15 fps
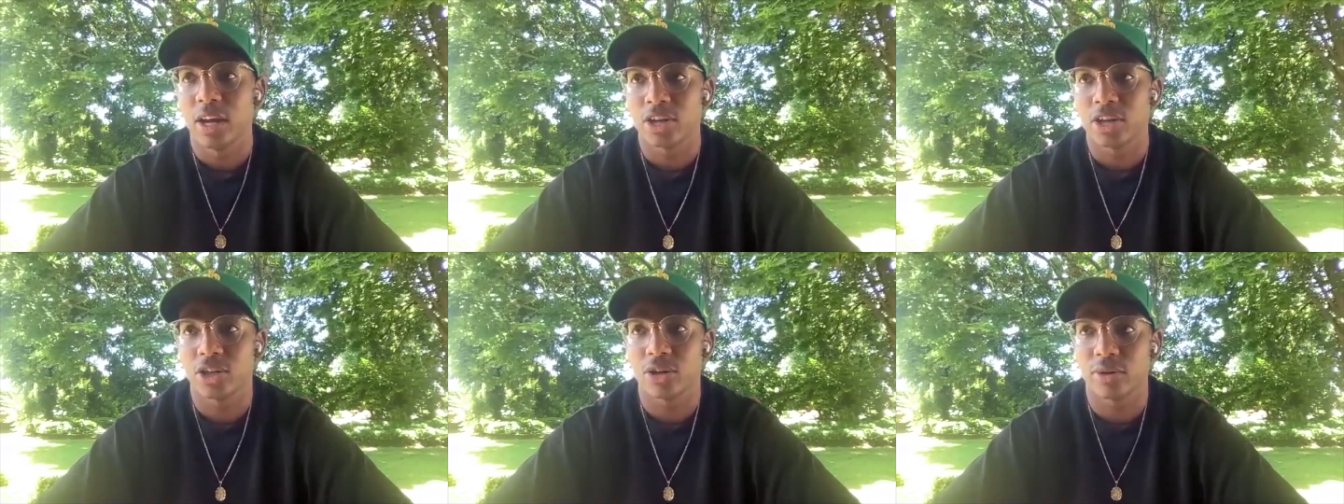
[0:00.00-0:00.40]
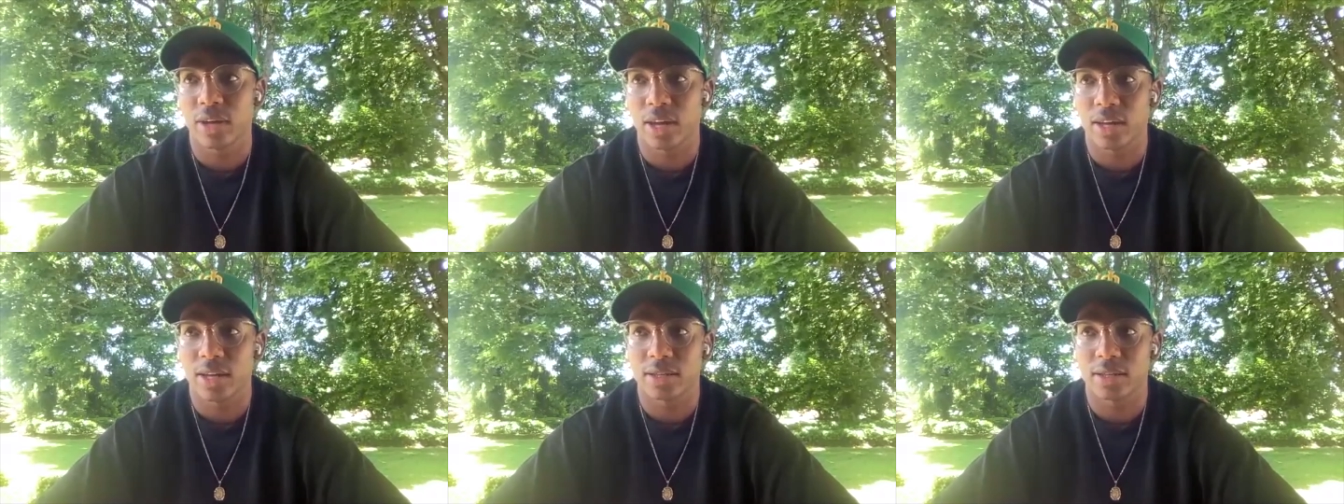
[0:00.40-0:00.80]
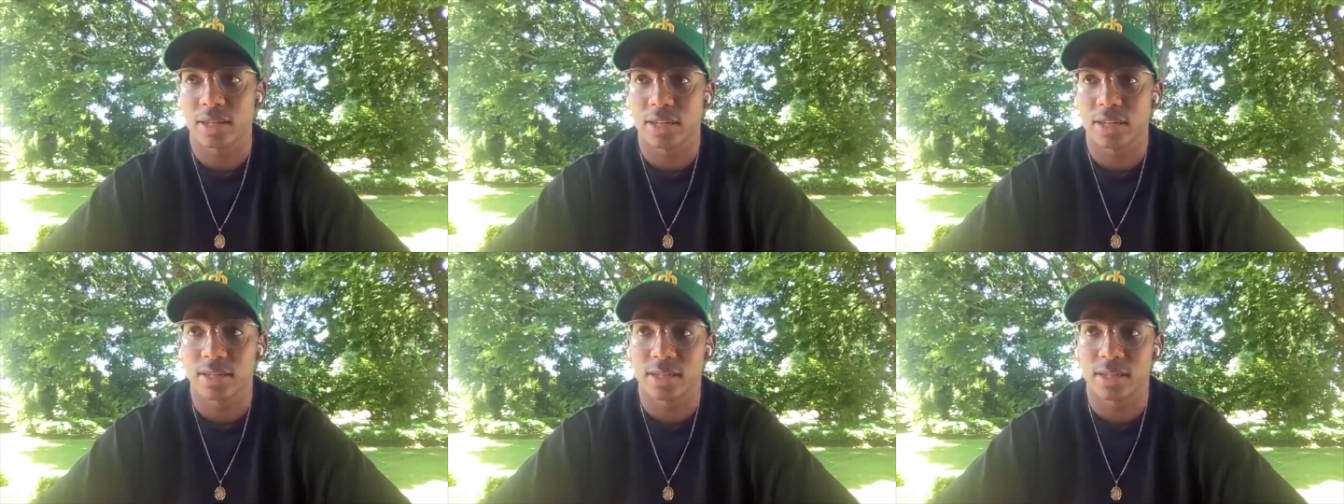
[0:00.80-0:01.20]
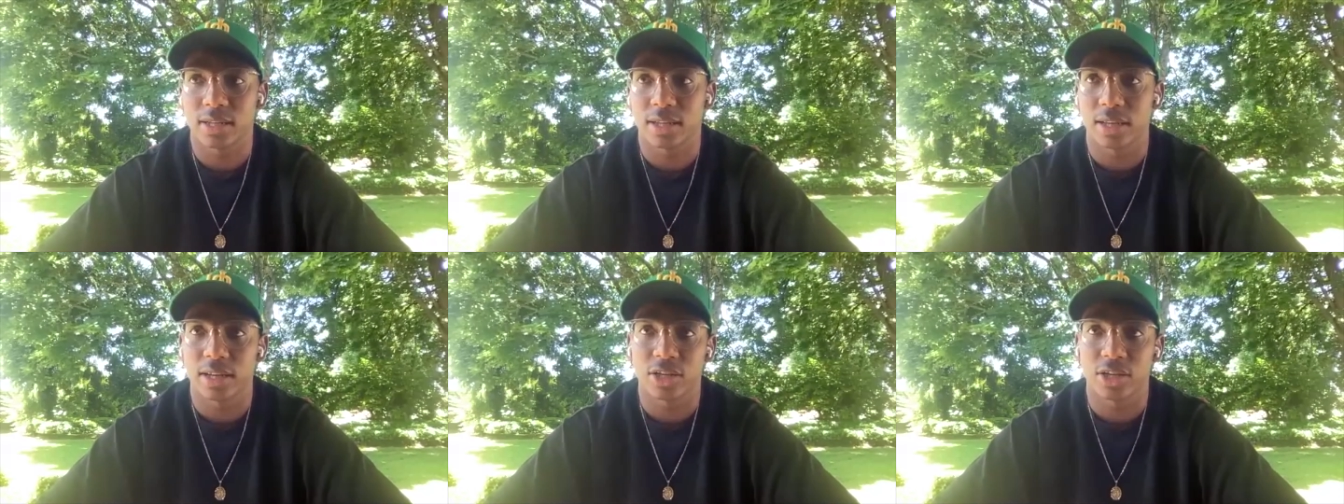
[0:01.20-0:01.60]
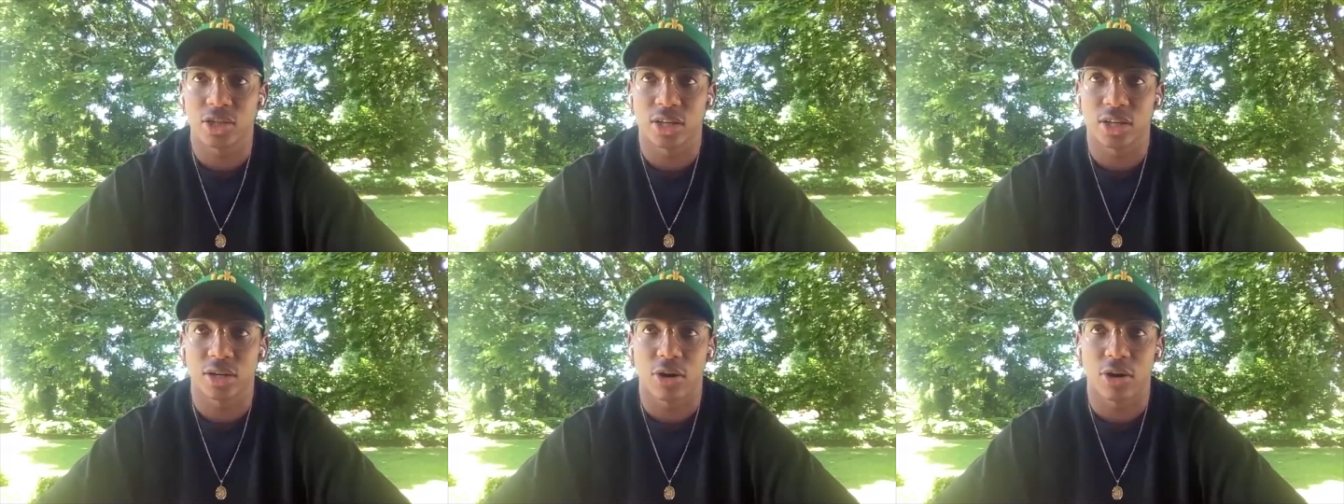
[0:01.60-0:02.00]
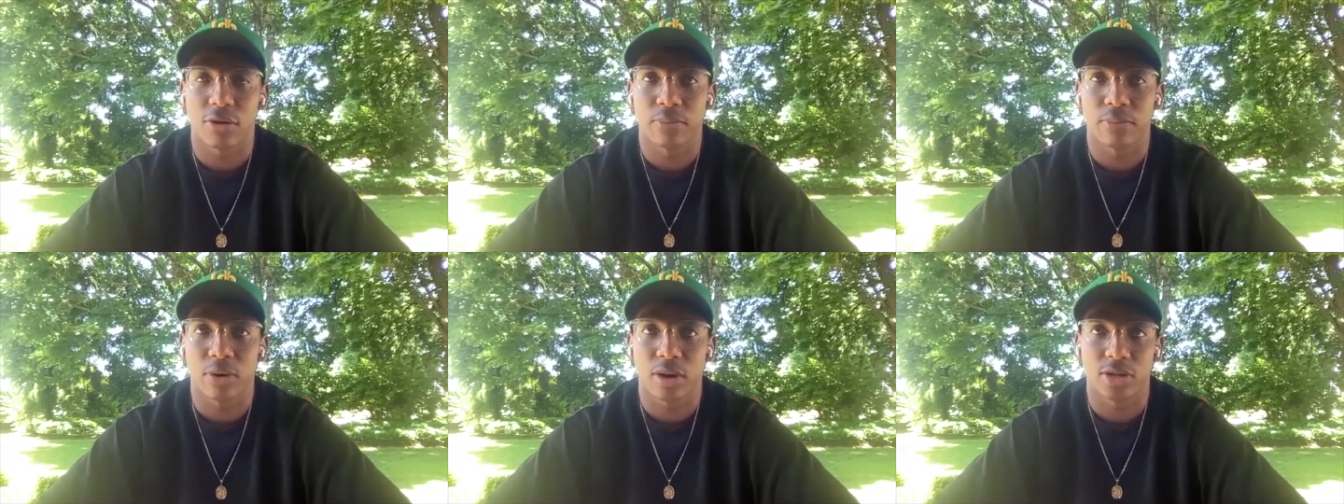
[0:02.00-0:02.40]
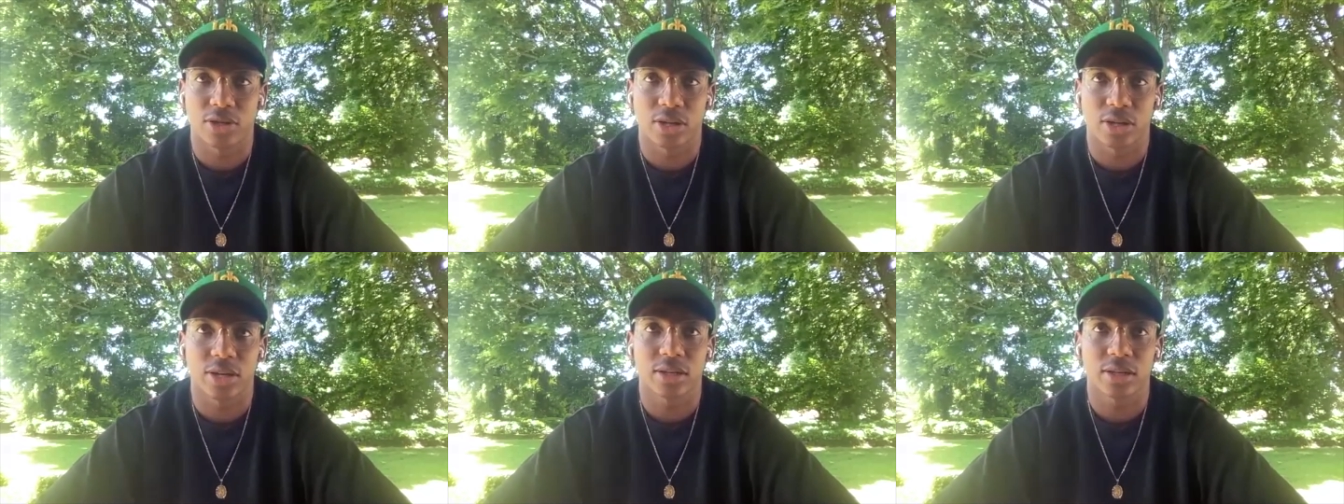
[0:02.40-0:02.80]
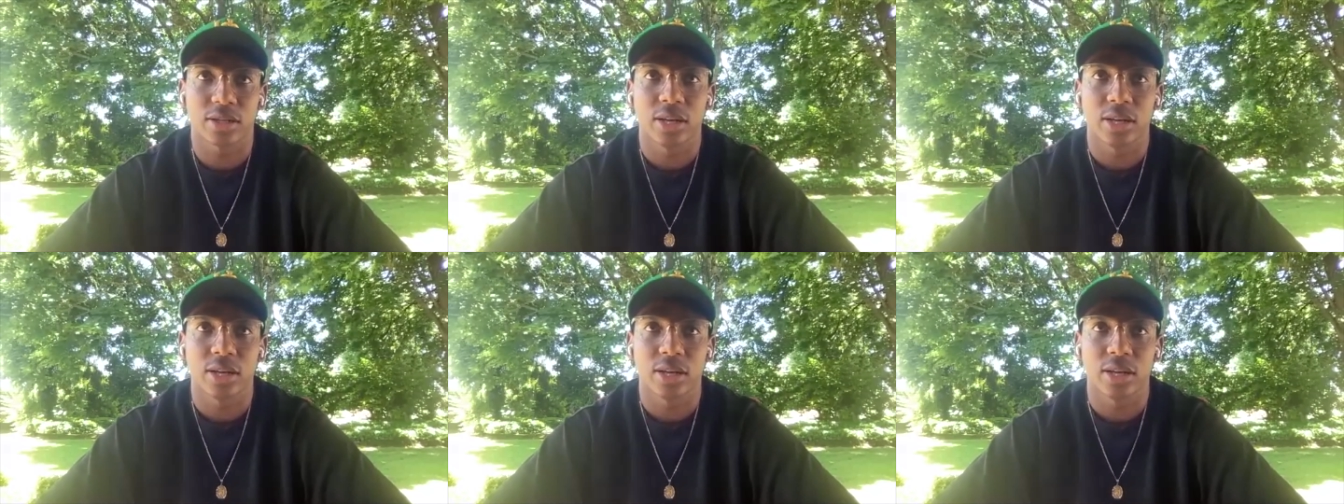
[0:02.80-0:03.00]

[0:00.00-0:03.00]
showcase an installation art project